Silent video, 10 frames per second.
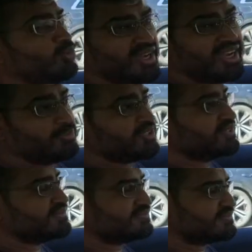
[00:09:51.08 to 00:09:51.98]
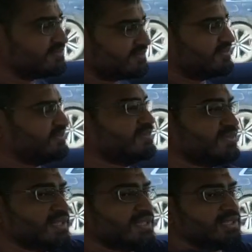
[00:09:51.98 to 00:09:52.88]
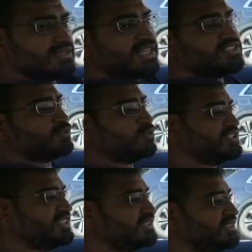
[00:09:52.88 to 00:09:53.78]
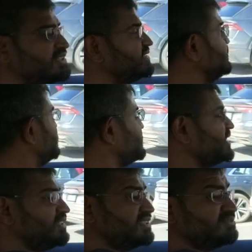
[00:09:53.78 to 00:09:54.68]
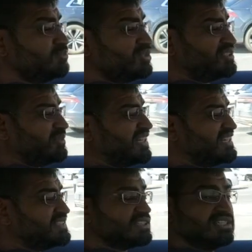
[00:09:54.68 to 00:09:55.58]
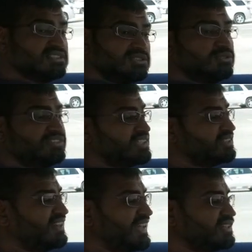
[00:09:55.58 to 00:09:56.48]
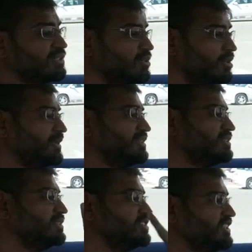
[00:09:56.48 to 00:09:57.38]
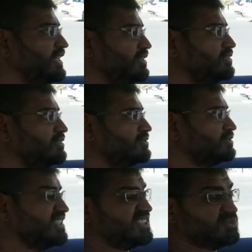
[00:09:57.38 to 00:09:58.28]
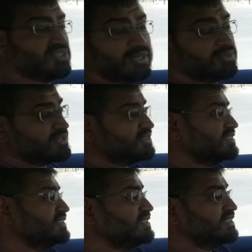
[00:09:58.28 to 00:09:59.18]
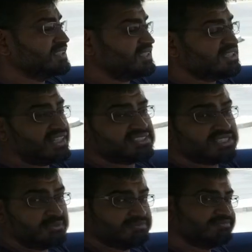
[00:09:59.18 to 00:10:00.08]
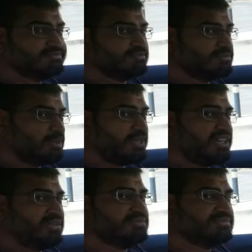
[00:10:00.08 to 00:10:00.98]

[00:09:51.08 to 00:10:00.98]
I'm quite happy. Thanks for watching. This is Imthishan. This is Motor Middle East. Don't forget to like, comment, share and subscribe. Till the next time. Bye-bye.